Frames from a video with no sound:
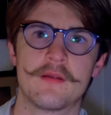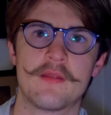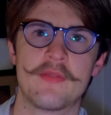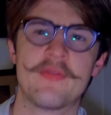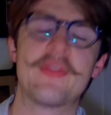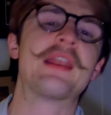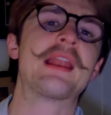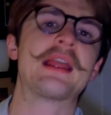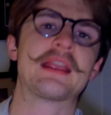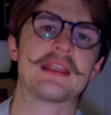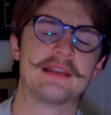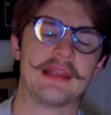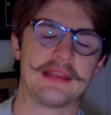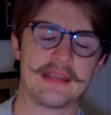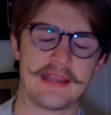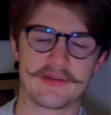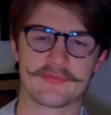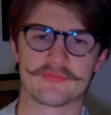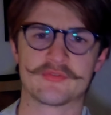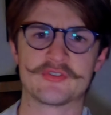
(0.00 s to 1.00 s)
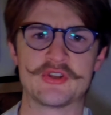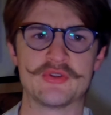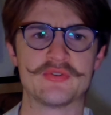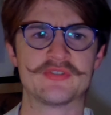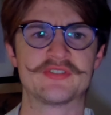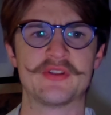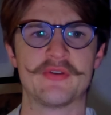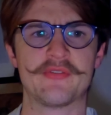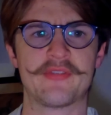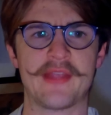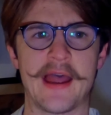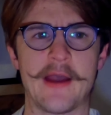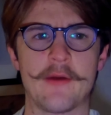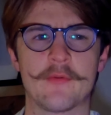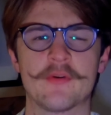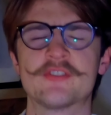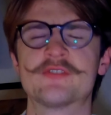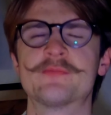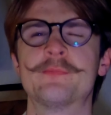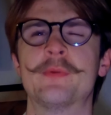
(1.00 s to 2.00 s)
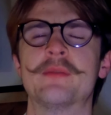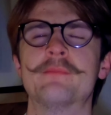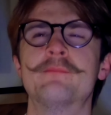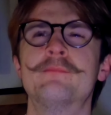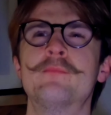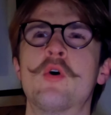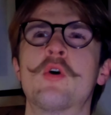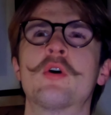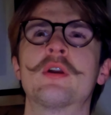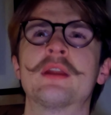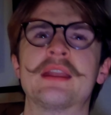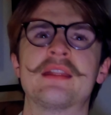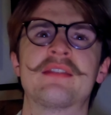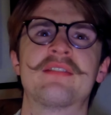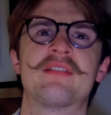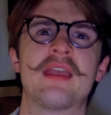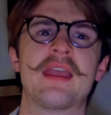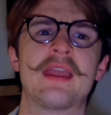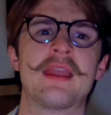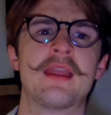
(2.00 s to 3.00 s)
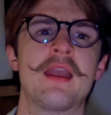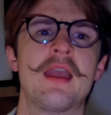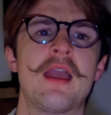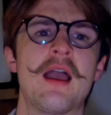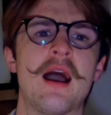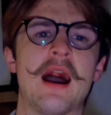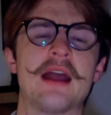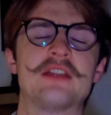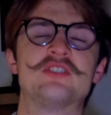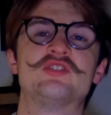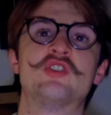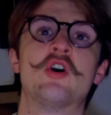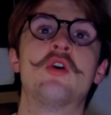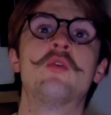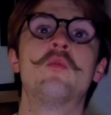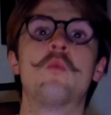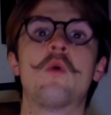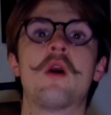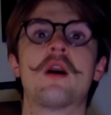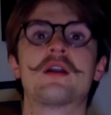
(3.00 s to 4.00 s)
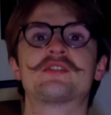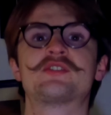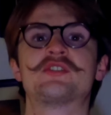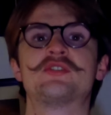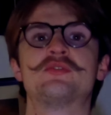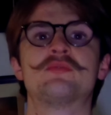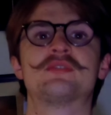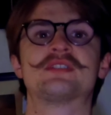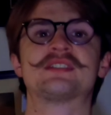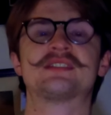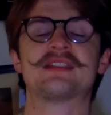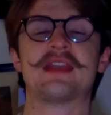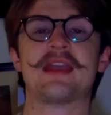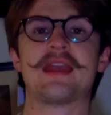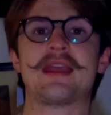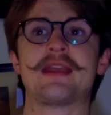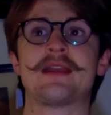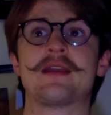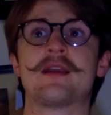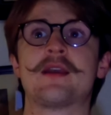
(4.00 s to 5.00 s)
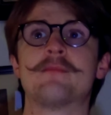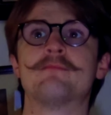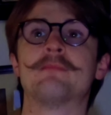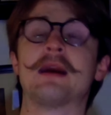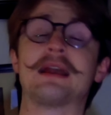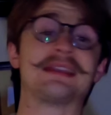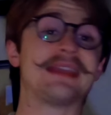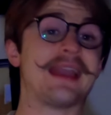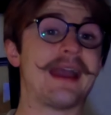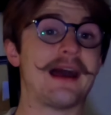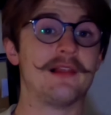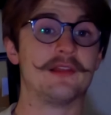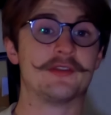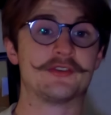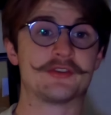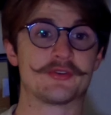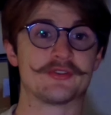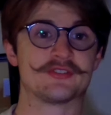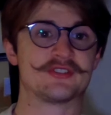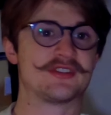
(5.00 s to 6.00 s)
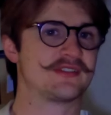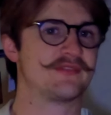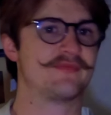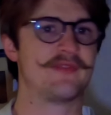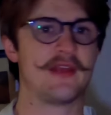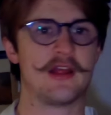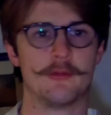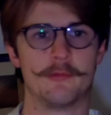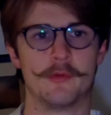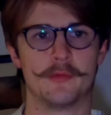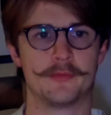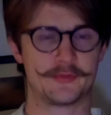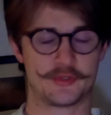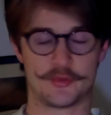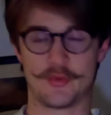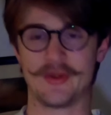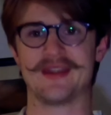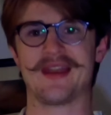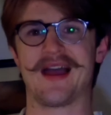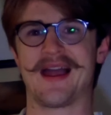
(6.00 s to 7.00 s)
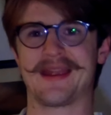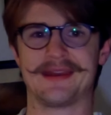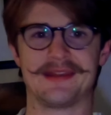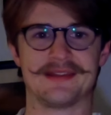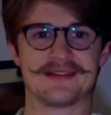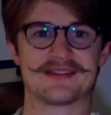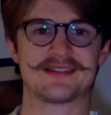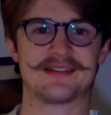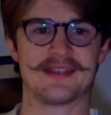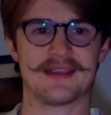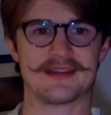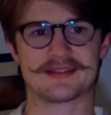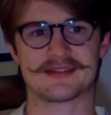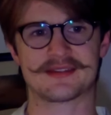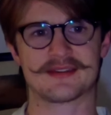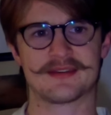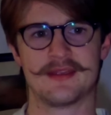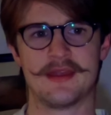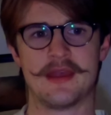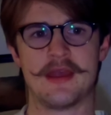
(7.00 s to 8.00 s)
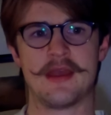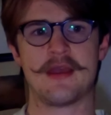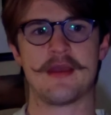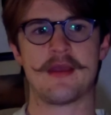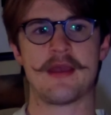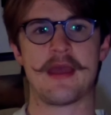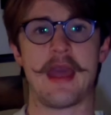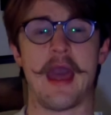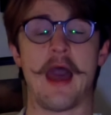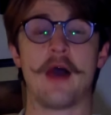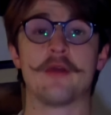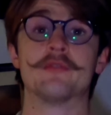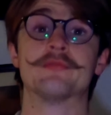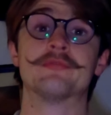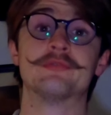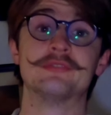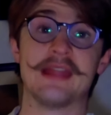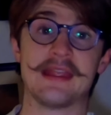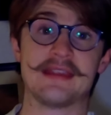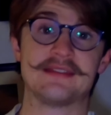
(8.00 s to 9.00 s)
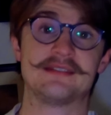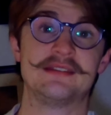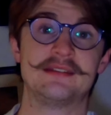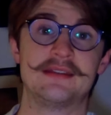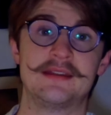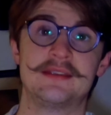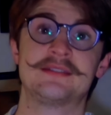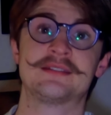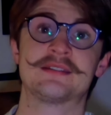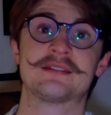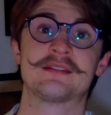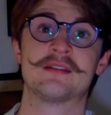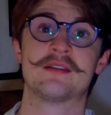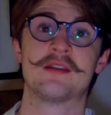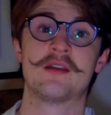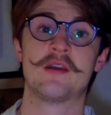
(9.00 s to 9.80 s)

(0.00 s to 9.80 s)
then I can like kind of reduce those hours. But more it's a, I don't want to say my calendar is just available between nine and six. Out of laziness,